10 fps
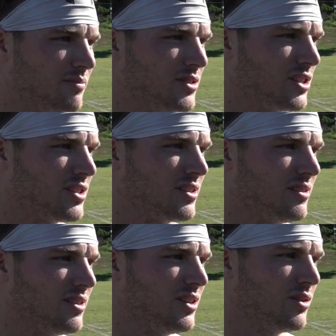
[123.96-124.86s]
Just,
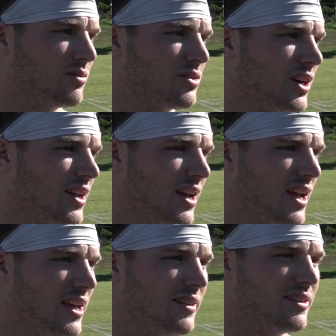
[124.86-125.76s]
you know, trying to
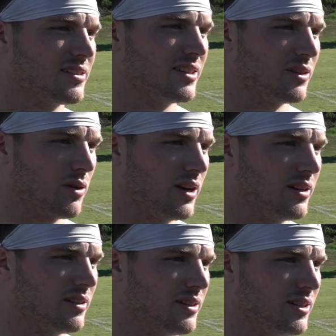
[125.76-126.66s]
end this thing
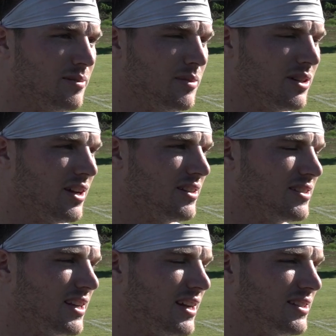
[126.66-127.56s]
right. A lot of
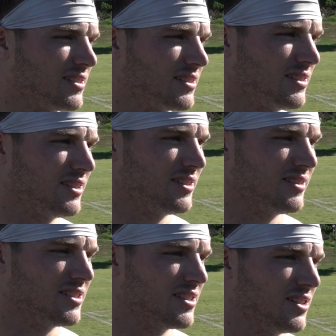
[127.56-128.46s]
these guys,
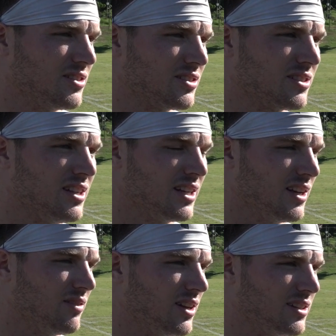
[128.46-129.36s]
these seniors,
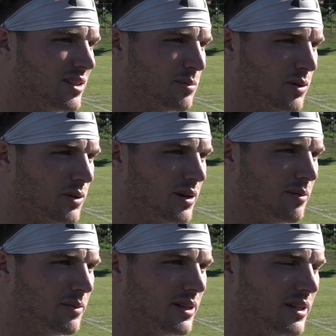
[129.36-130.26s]
gave a lot to this
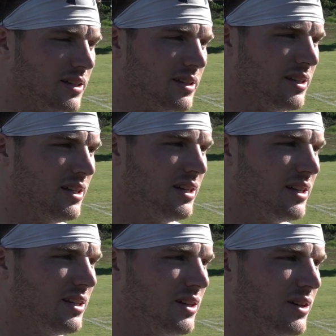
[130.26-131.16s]
program. And, you